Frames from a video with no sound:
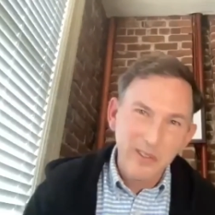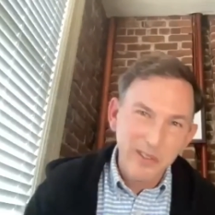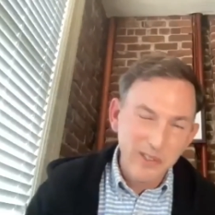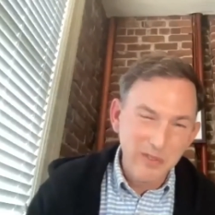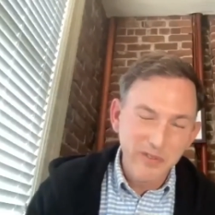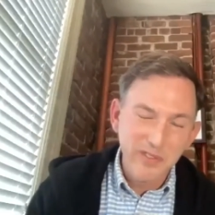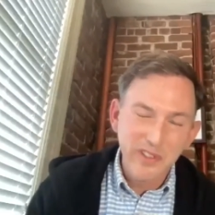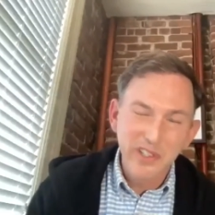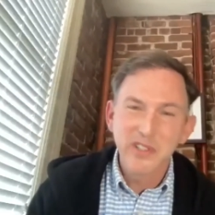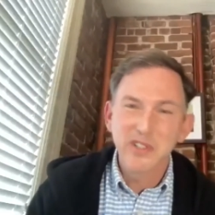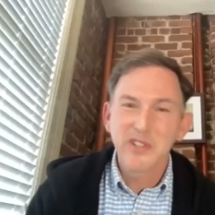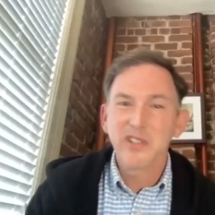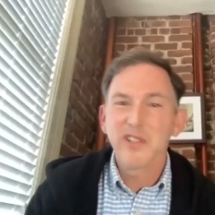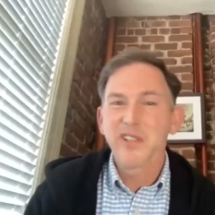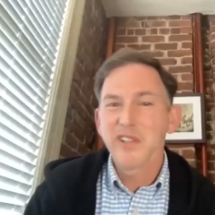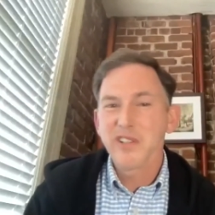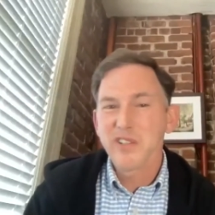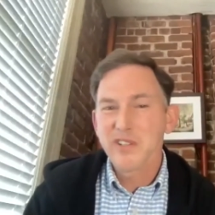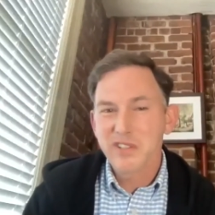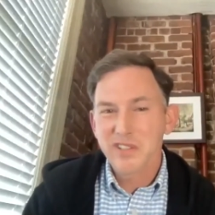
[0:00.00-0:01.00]
new
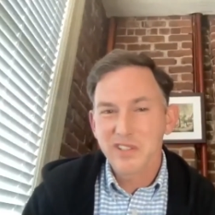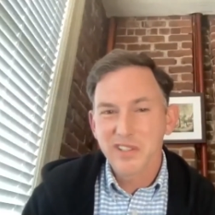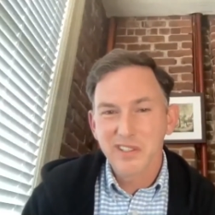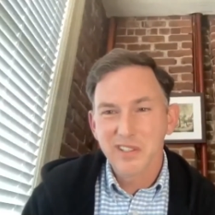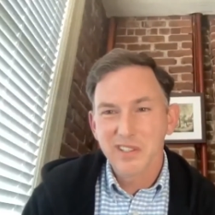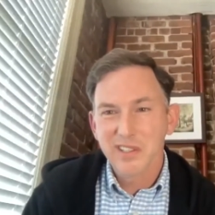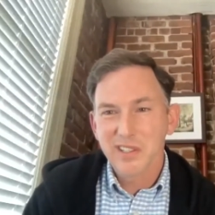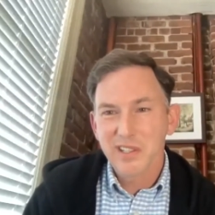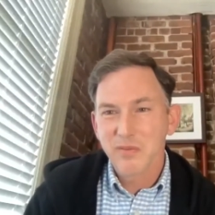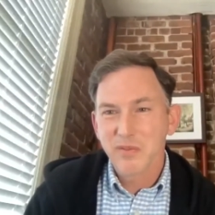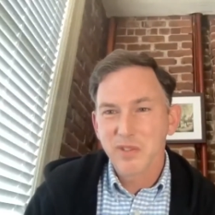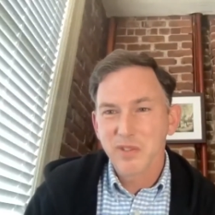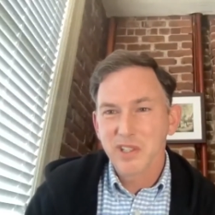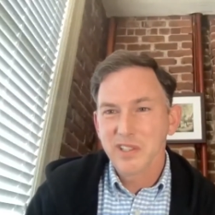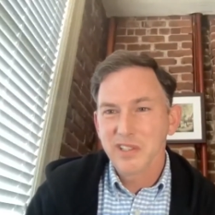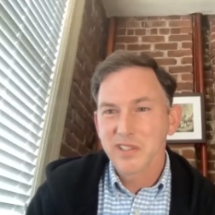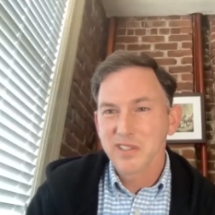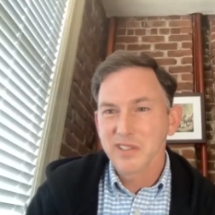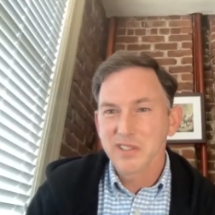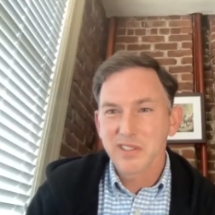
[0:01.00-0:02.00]
features and i mean
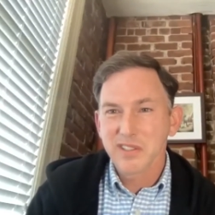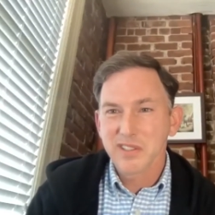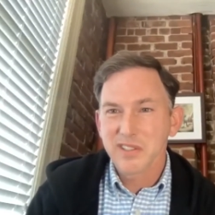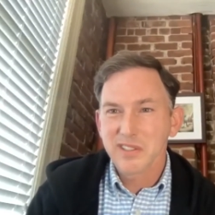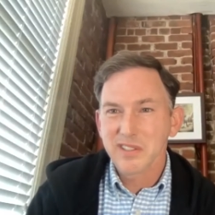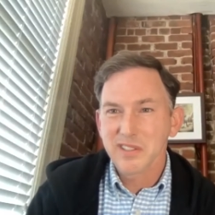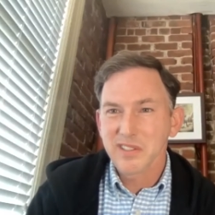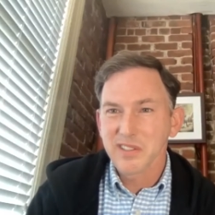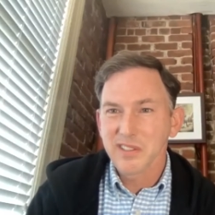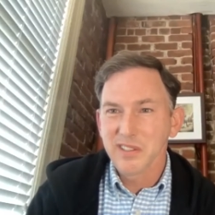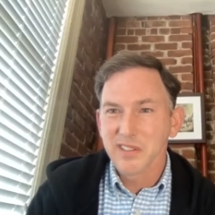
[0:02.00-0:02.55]
it's